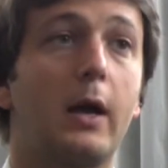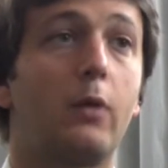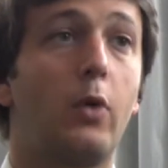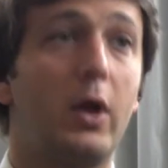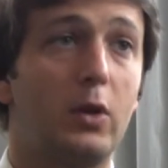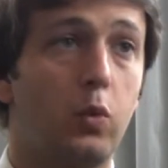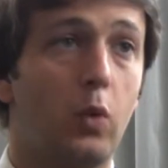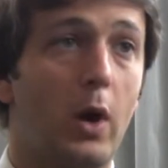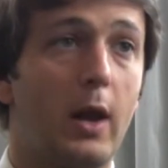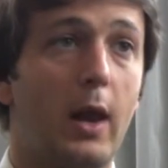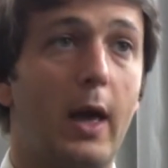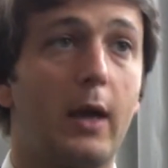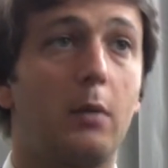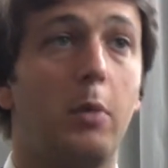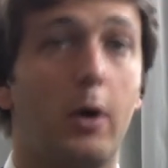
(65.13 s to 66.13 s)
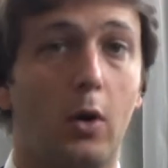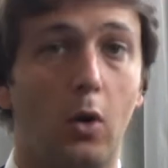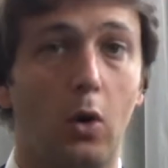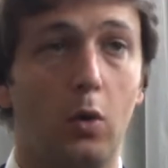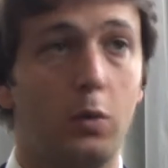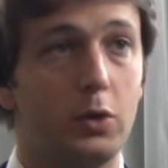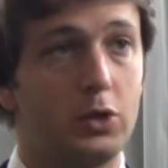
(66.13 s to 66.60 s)
great wine like
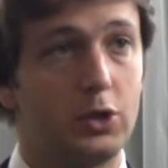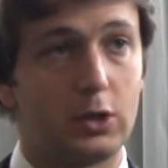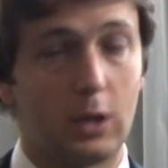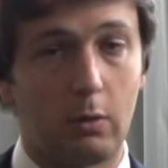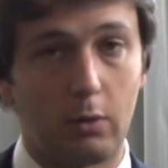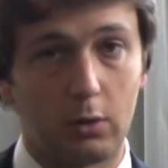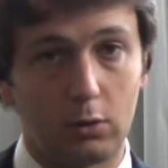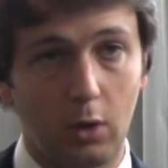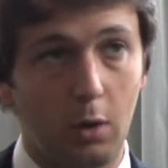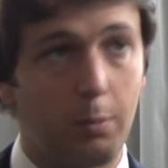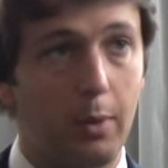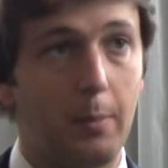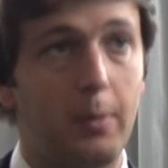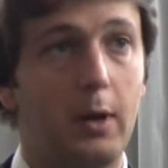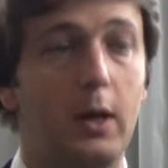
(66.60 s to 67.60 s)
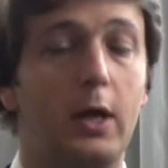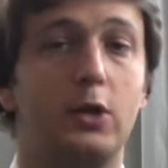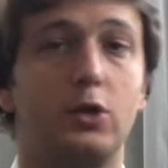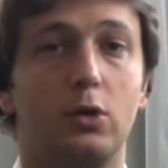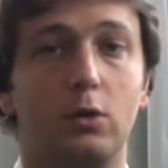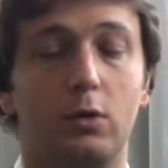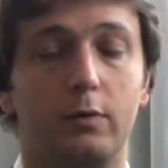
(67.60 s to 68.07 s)
Barolo, which is our top
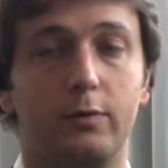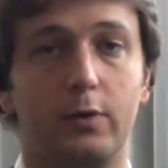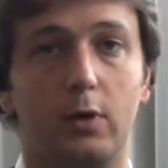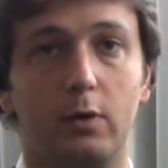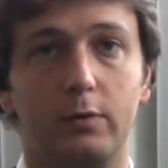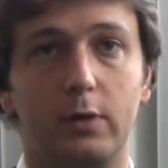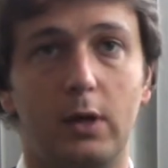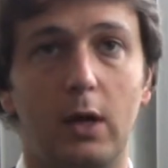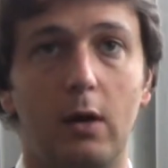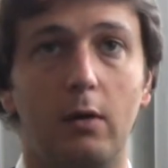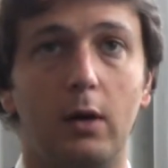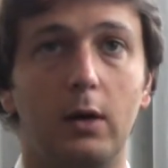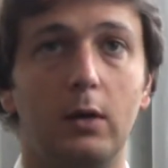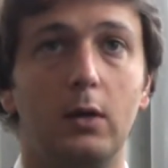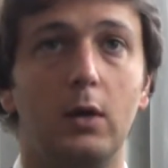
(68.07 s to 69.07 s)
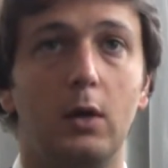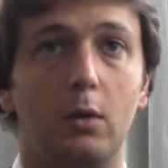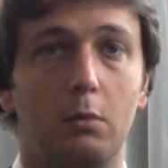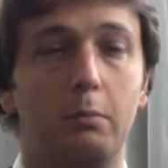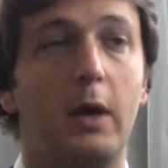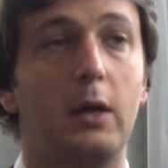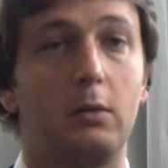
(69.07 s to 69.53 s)
appellation of the area,
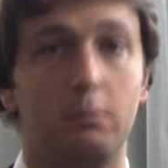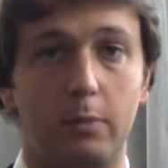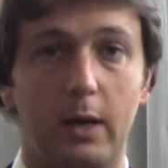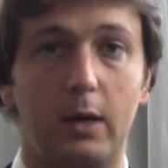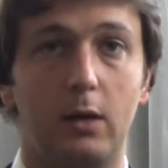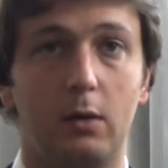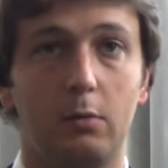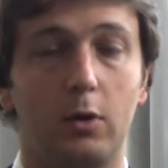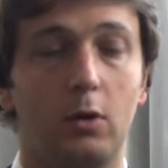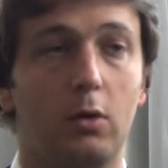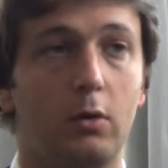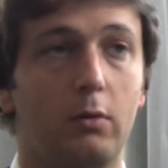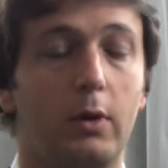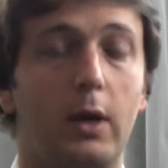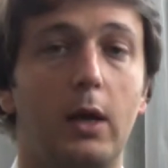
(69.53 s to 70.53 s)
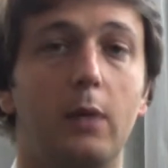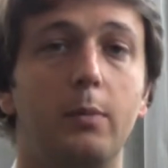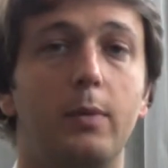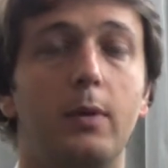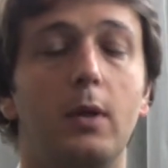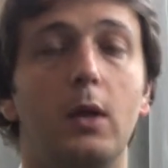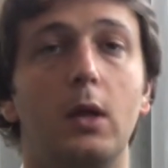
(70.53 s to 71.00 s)
made by Nebbiolo grape.
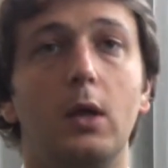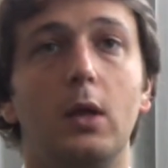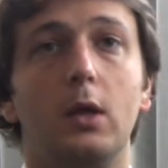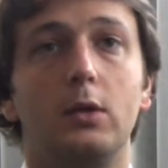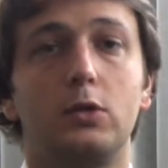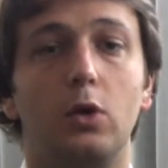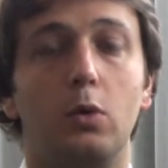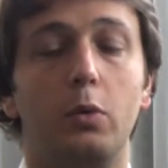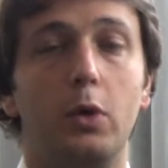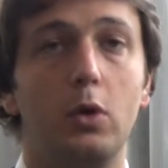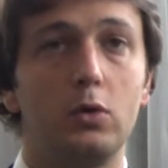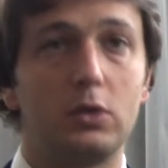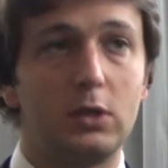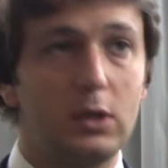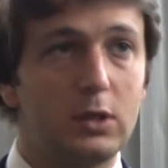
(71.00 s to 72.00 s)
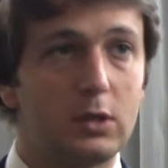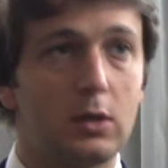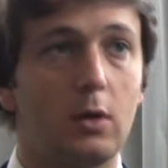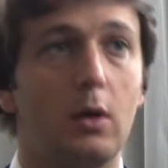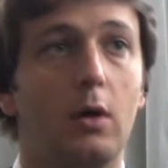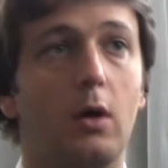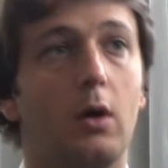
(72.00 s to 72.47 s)
So we use this
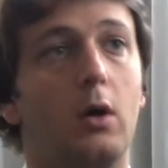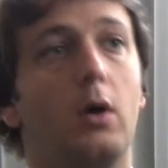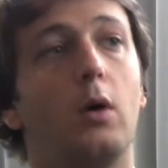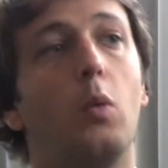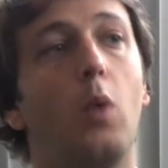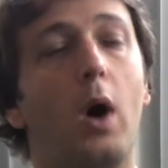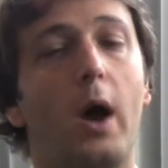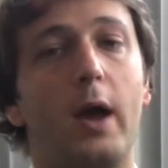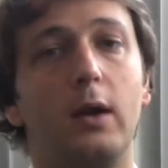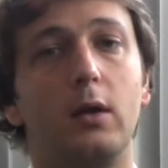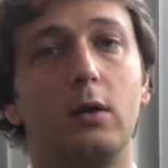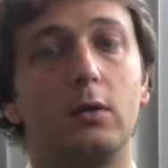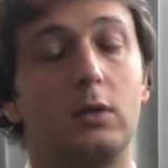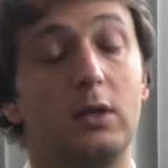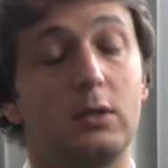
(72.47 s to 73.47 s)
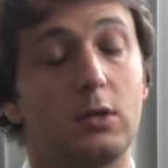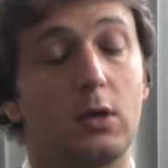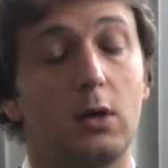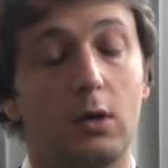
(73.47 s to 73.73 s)
these